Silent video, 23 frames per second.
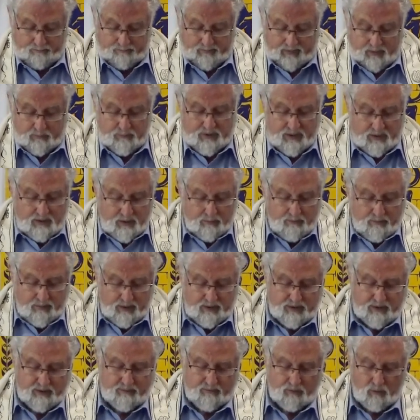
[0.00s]
It was in the
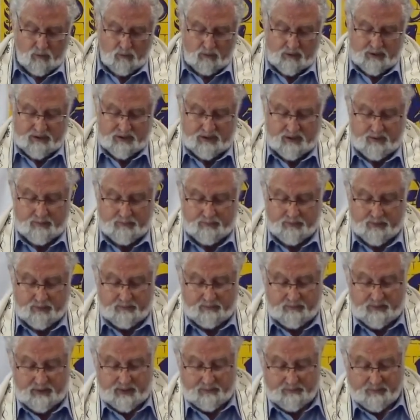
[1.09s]
midst of all this
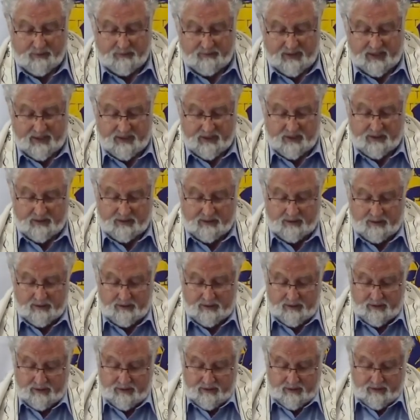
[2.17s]
deprivation
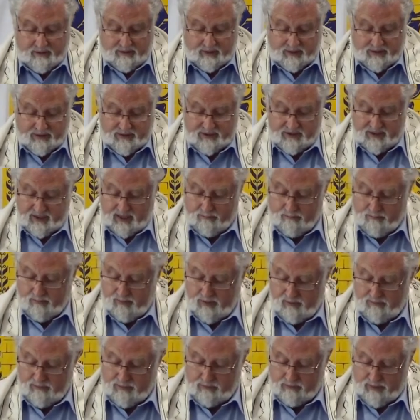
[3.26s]
that some
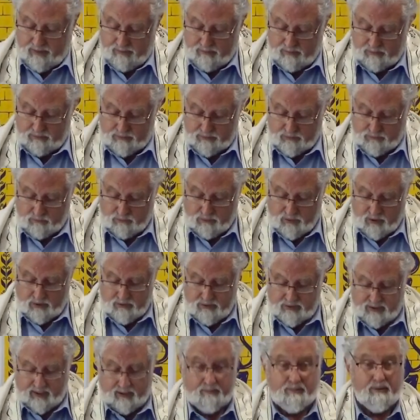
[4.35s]
of the rebels
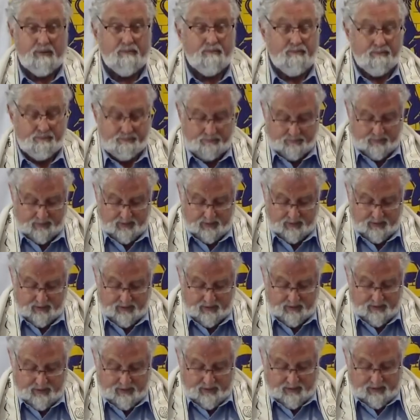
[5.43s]
rose up
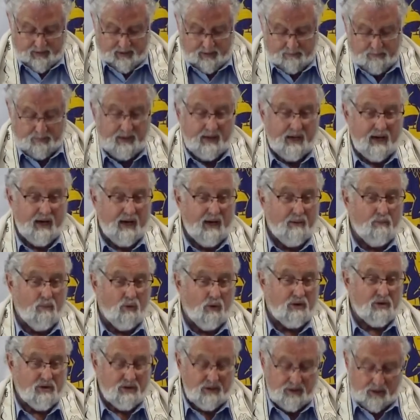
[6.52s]
and became
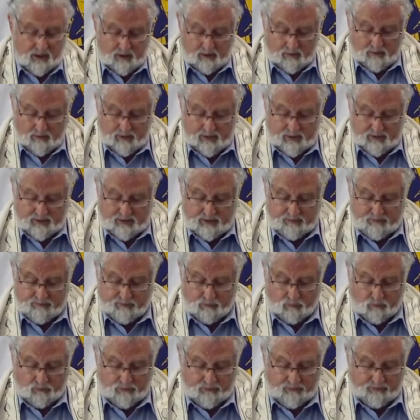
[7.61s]
what is known as the
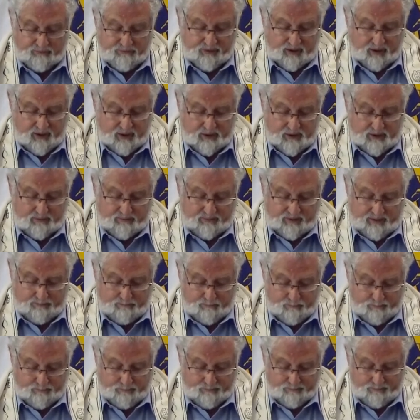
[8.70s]
Fourth Philosophy.
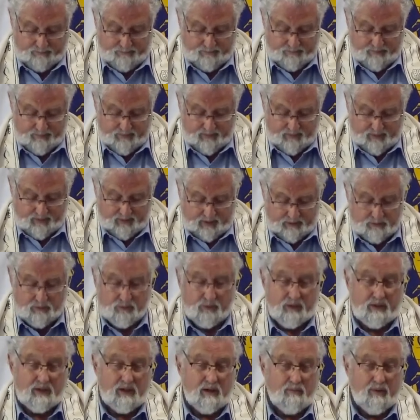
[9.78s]
That's
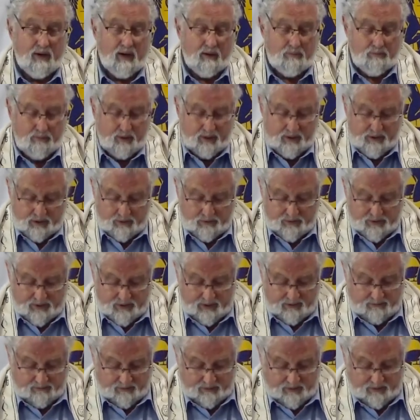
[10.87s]
written about by
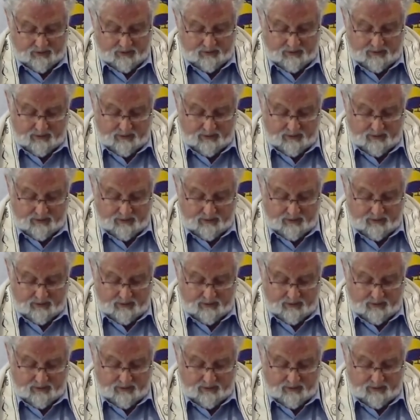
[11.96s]
Josephus.